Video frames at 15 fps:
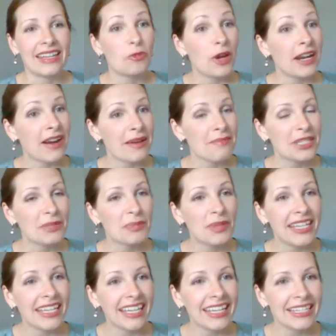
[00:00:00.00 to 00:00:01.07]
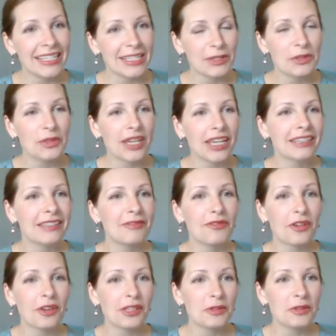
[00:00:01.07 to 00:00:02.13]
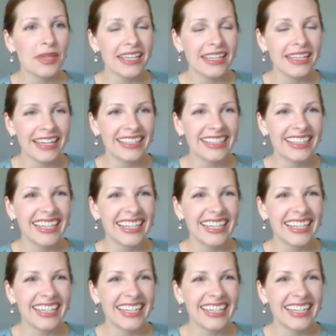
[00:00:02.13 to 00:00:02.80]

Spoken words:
where I'm speaking, so you can follow me and